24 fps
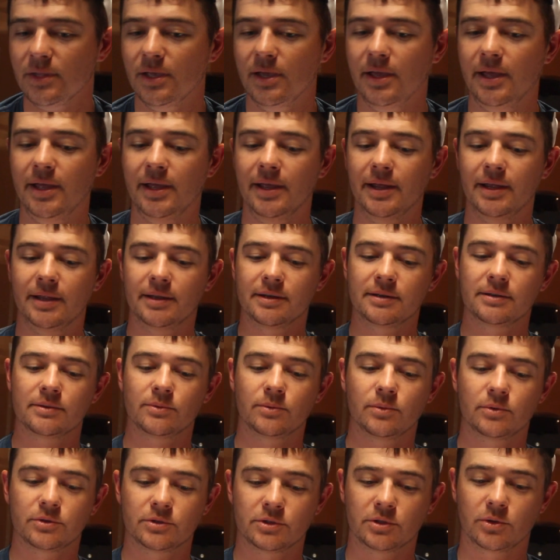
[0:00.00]
And
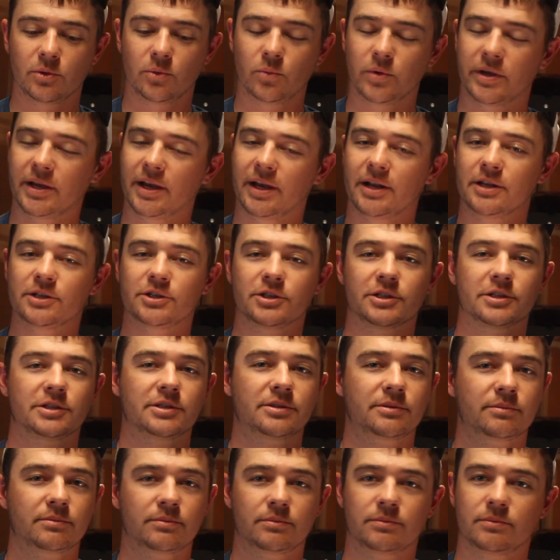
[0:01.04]
we kind of
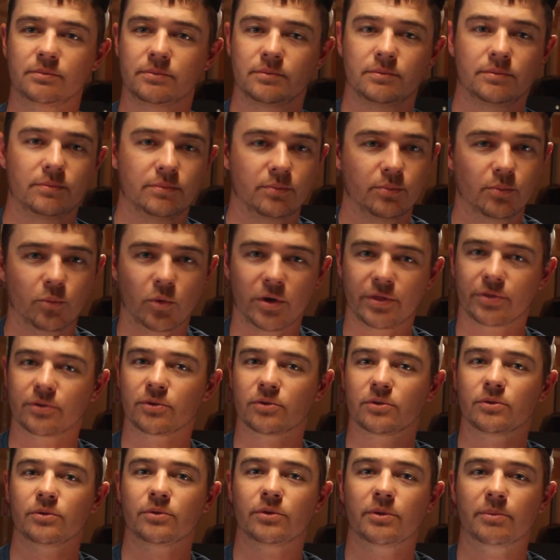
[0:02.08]
just went
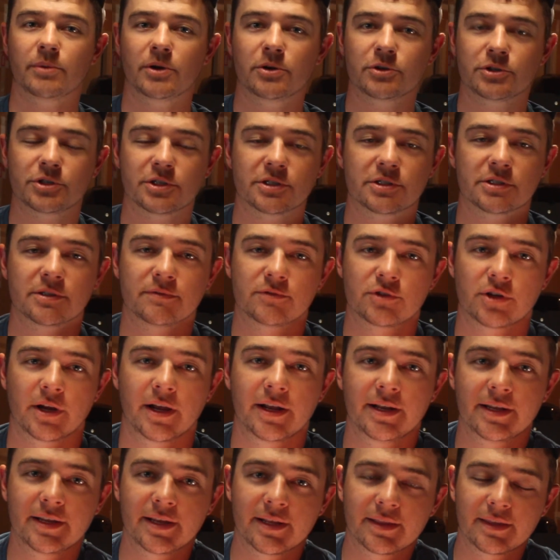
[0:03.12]
through the motions of
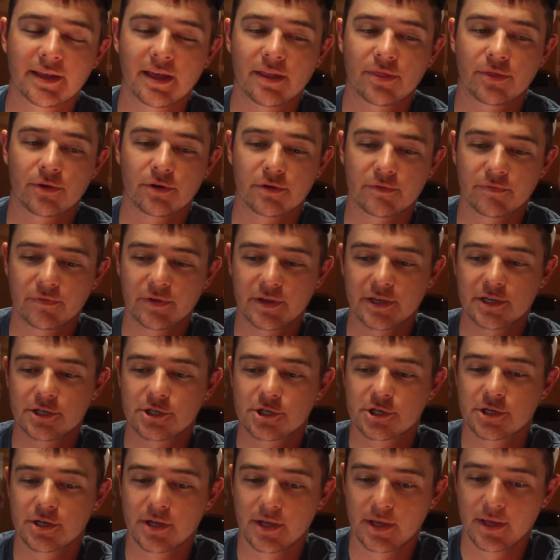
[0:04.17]
trying to get that third
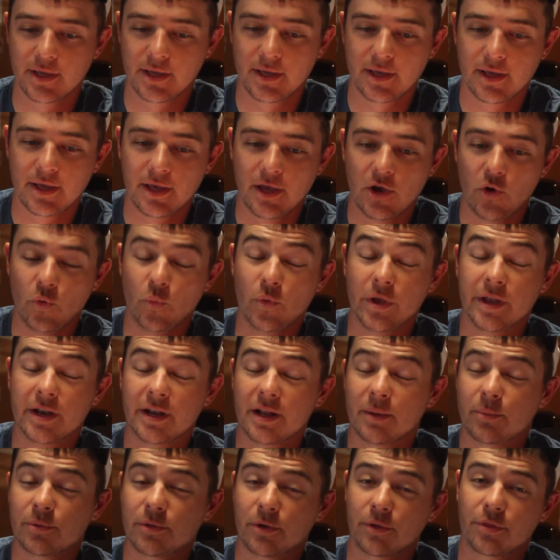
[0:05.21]
fish. We
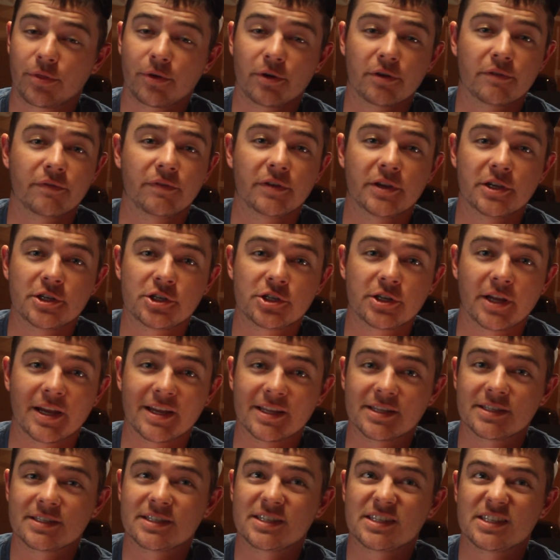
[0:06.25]
ended up with our third fish
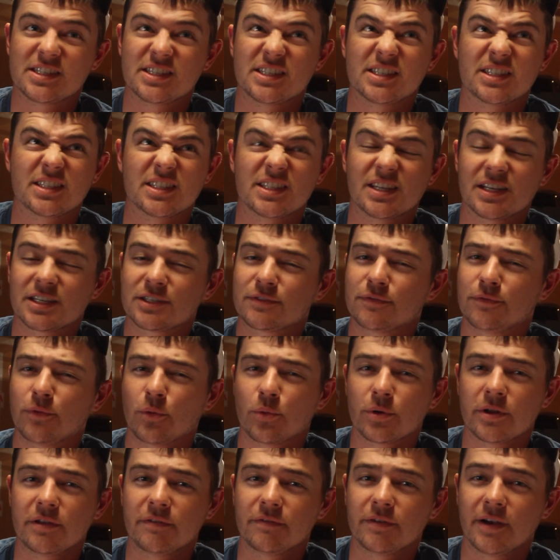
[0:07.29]
at
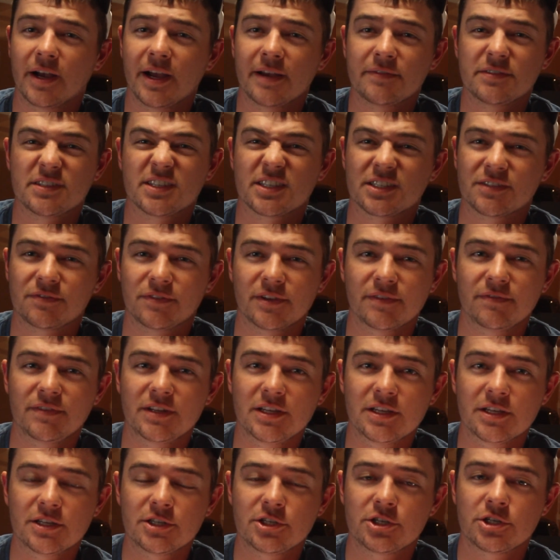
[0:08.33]
6:45,
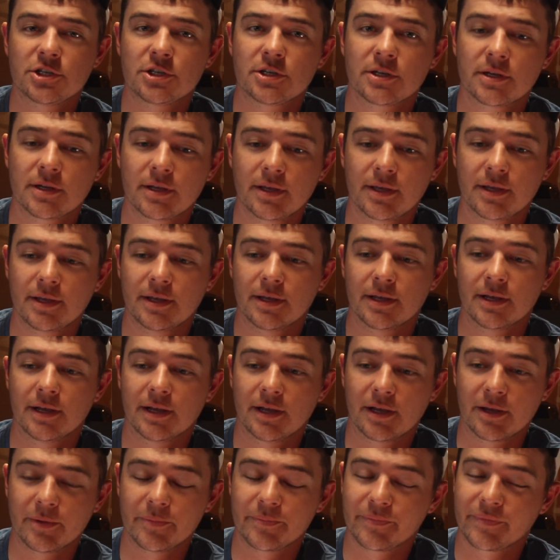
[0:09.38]
6:50-ish.
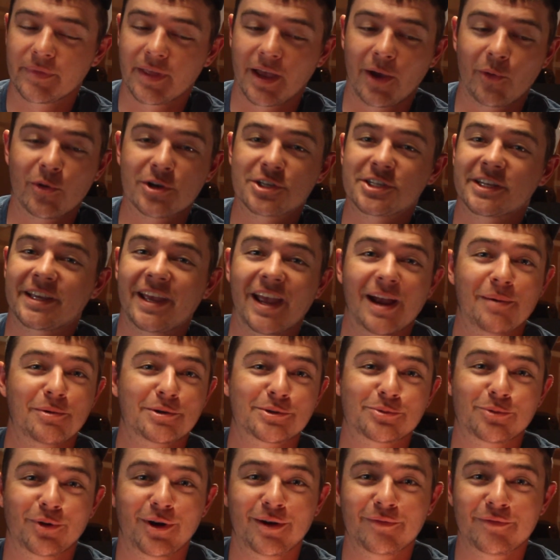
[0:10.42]
I wish the
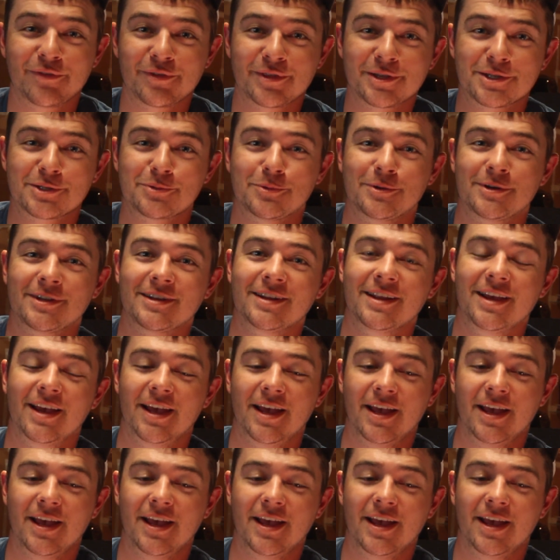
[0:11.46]
cameras were on for this one.